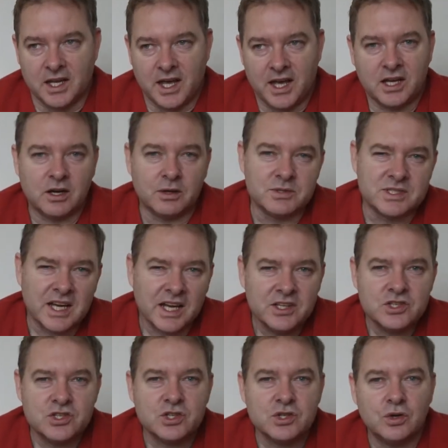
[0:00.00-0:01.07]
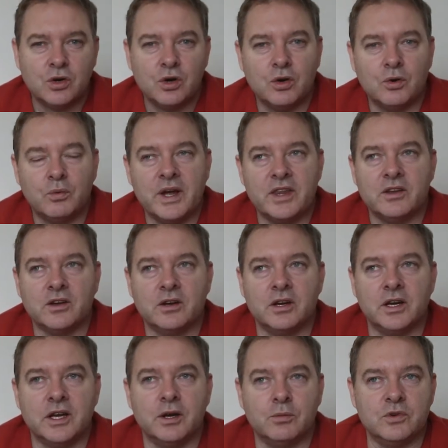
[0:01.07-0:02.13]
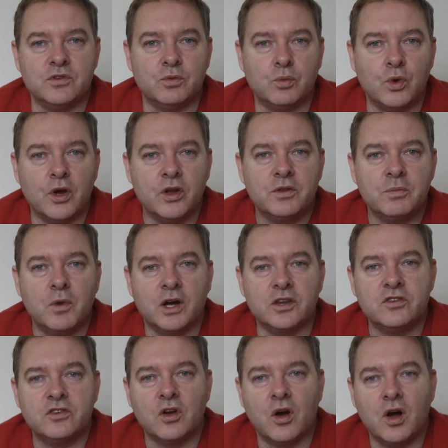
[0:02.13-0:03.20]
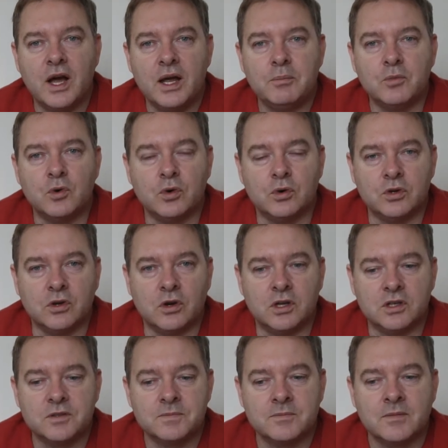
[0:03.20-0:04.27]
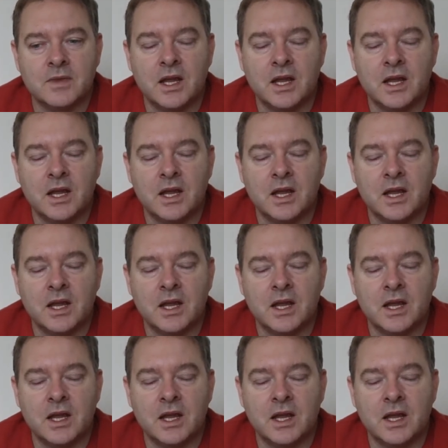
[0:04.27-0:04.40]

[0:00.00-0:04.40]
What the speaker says: and I was unsure whether it was worth my time or not.